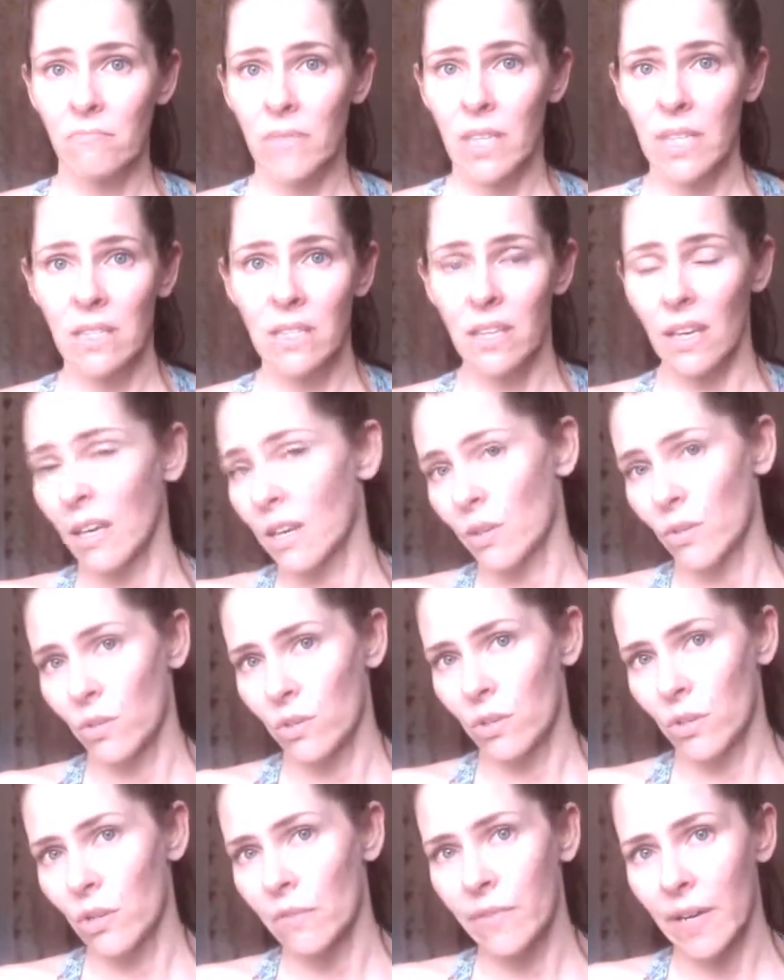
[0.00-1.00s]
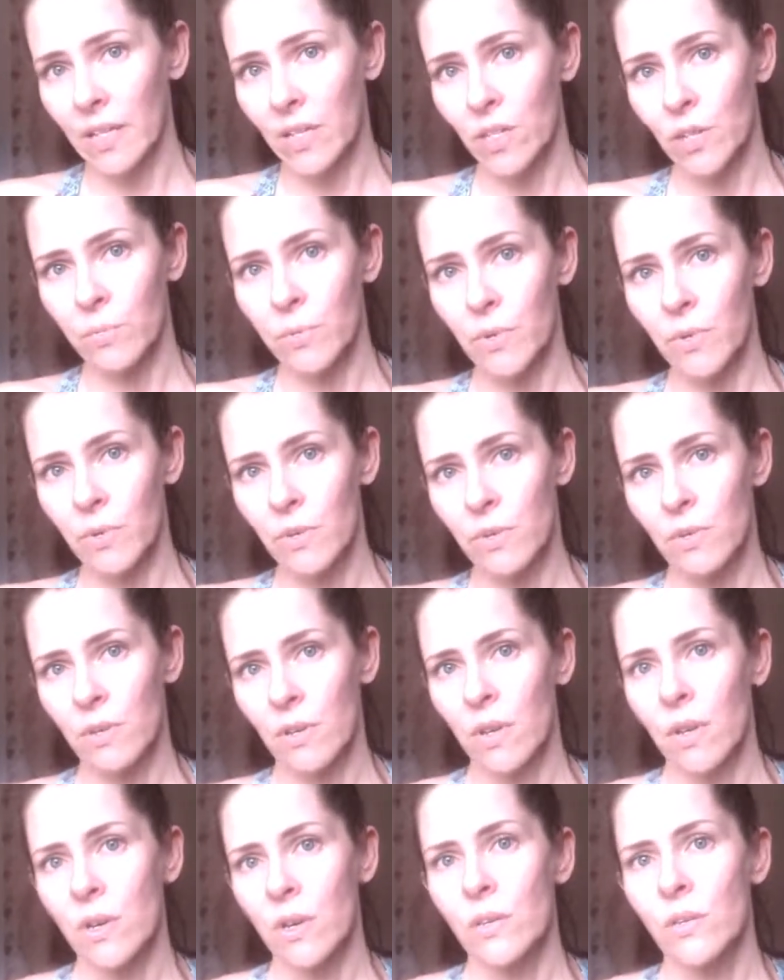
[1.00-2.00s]
That's it. No vegetables.
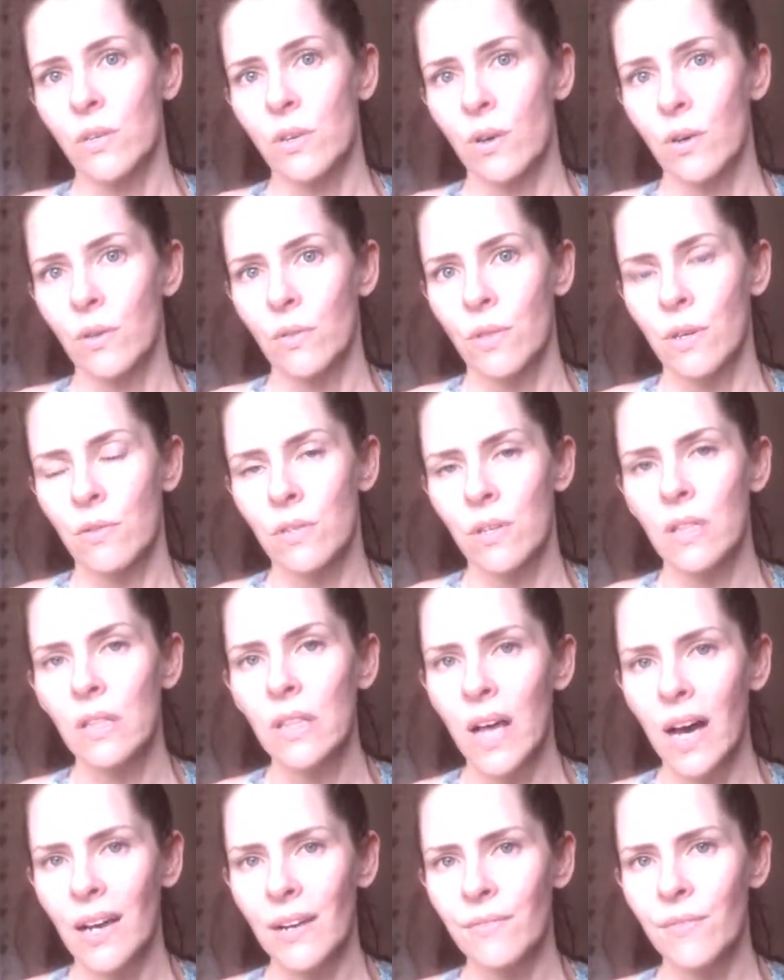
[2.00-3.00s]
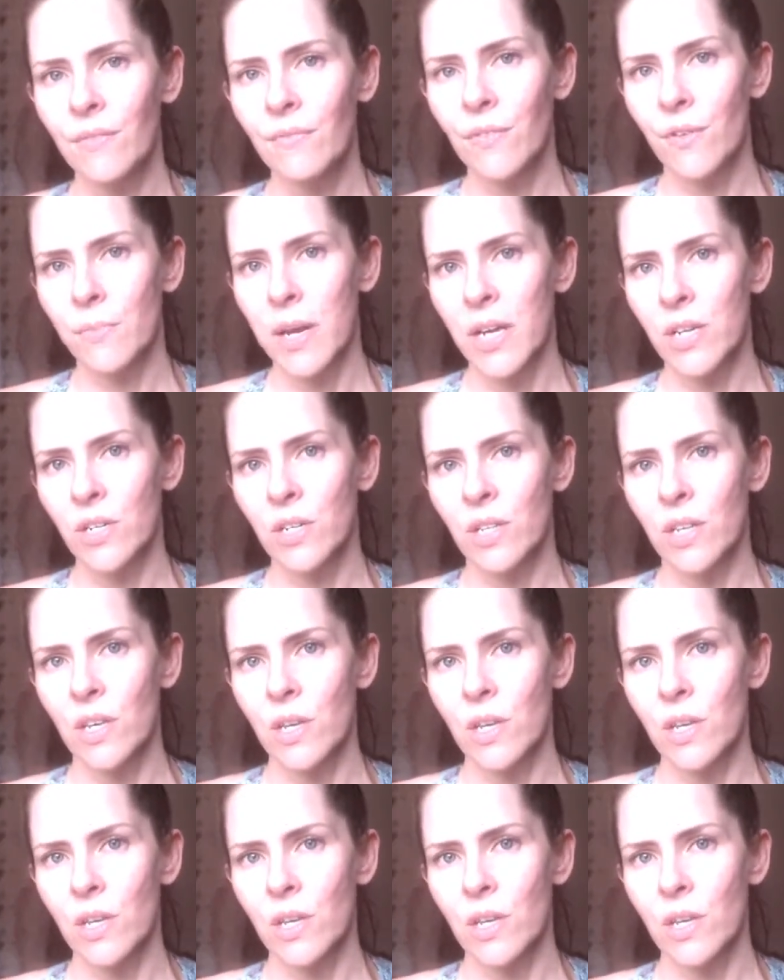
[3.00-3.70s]
So there's a lot of information